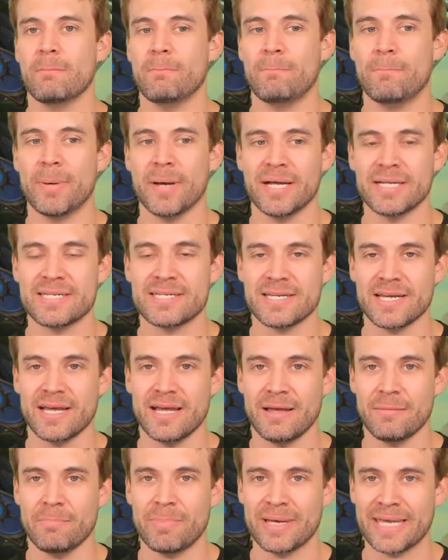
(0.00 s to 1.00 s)

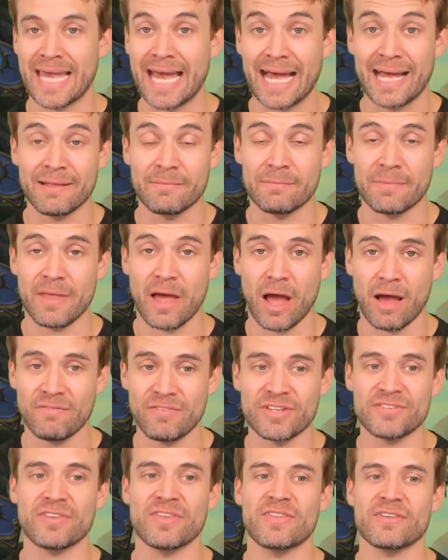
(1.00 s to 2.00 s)
But yeah,
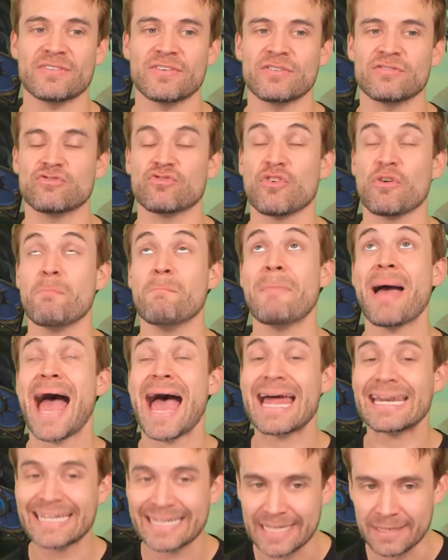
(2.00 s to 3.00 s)
obviously this is
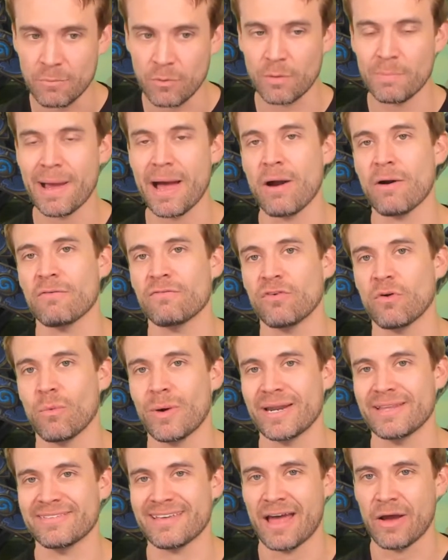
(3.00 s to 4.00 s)
dramatically more powerful when it's